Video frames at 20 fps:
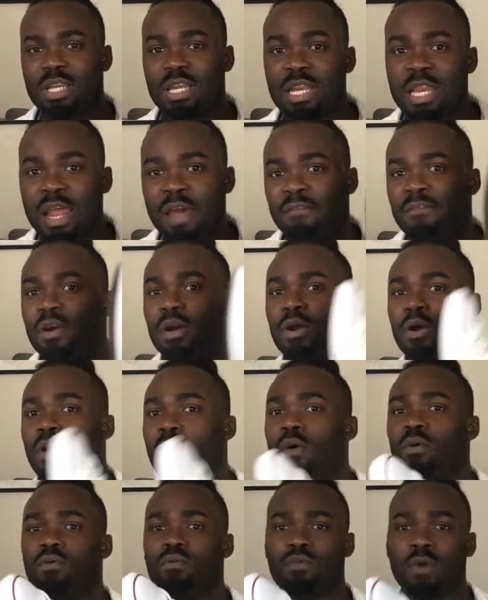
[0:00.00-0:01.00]
never
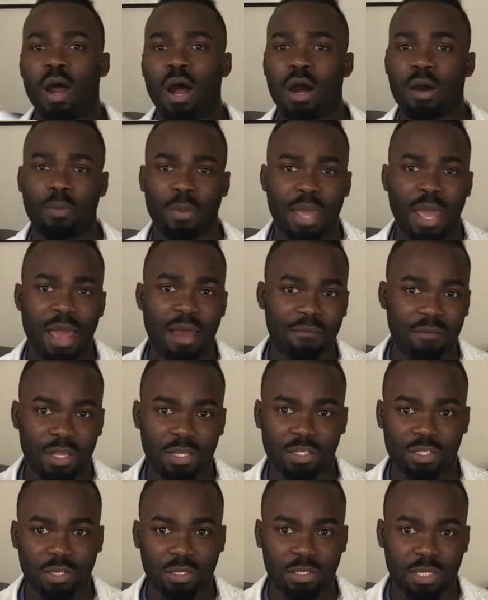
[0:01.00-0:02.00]
go wrong with
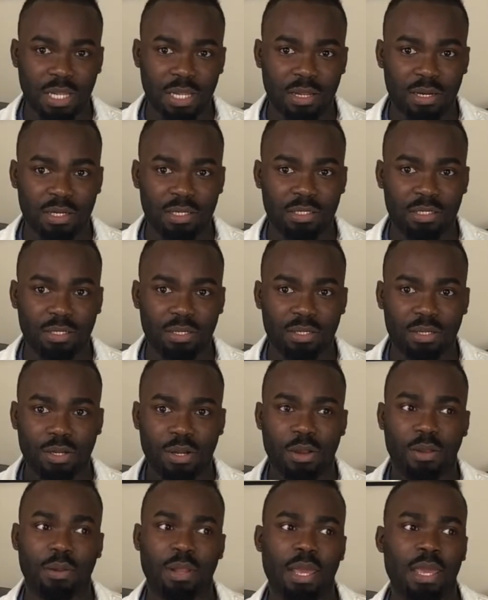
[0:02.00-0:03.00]
having Chuck Taylors. You
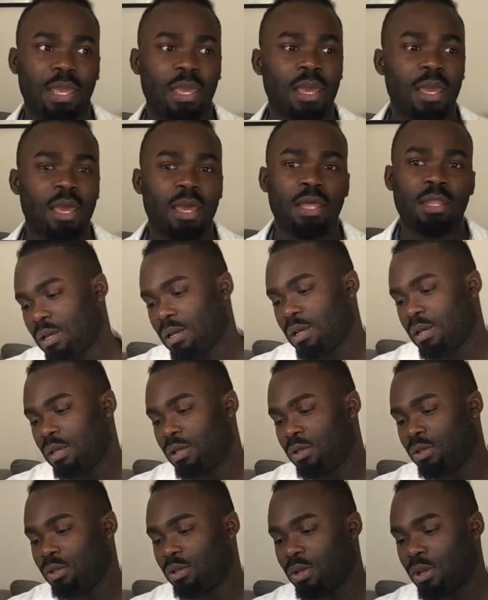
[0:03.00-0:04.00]
don't like,
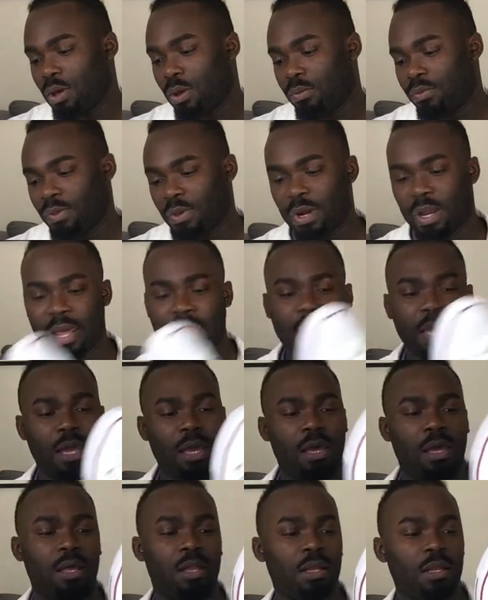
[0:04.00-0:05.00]
you know, they're like
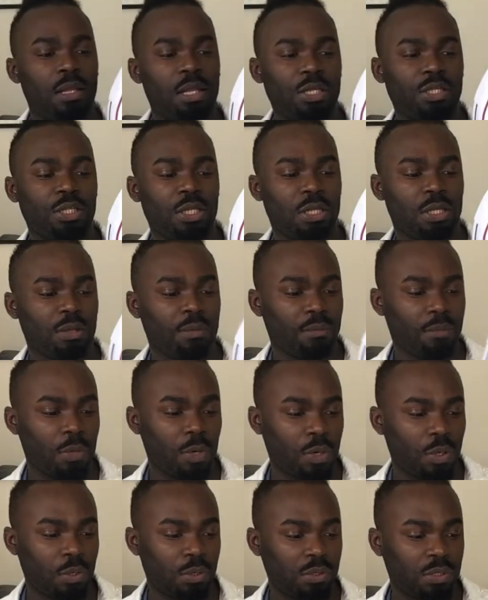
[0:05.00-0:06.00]
legit the
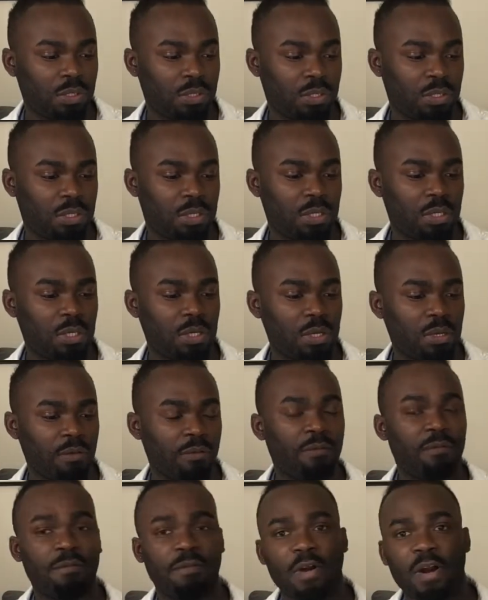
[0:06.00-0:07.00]
most
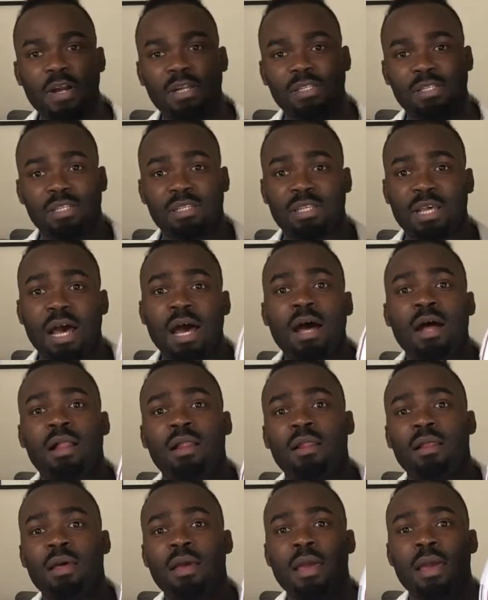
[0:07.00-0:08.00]

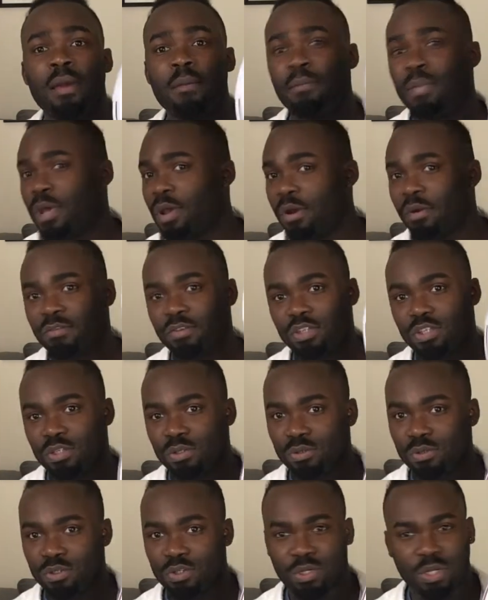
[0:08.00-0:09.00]
versatile pair of
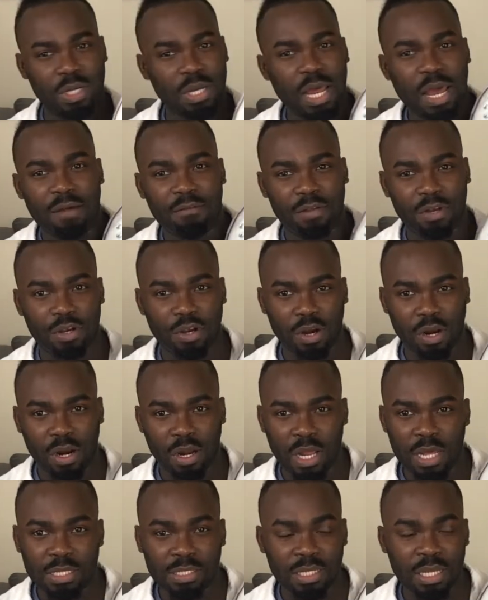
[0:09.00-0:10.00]
shoes you could have in your
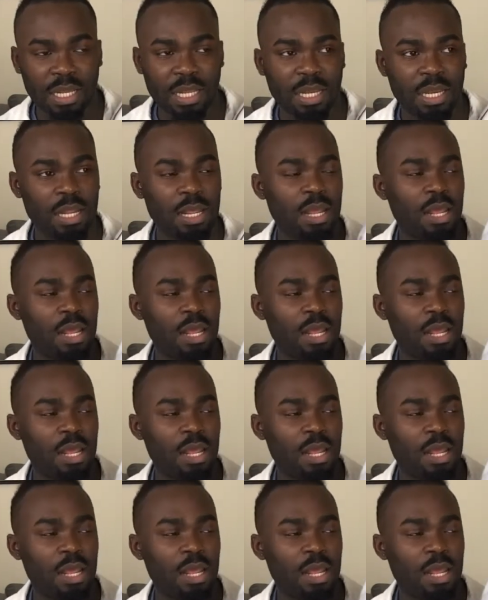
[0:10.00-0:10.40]
closet.